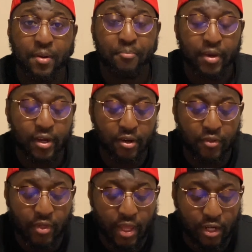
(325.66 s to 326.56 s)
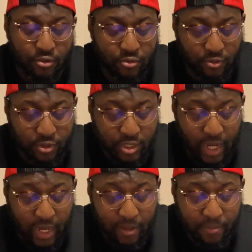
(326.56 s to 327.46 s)
bigger than a
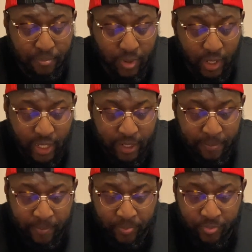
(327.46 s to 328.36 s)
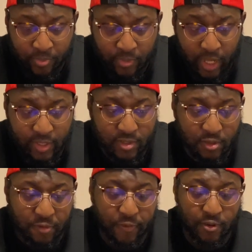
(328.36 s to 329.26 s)
DualShock, but it
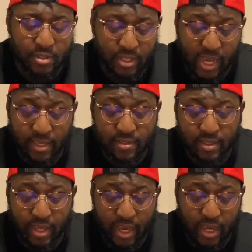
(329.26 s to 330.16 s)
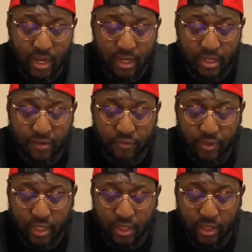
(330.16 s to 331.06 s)
still feels nice in the hand. I
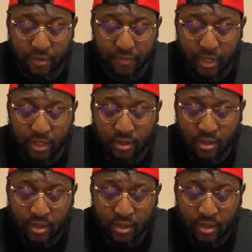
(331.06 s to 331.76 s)
definitely love it.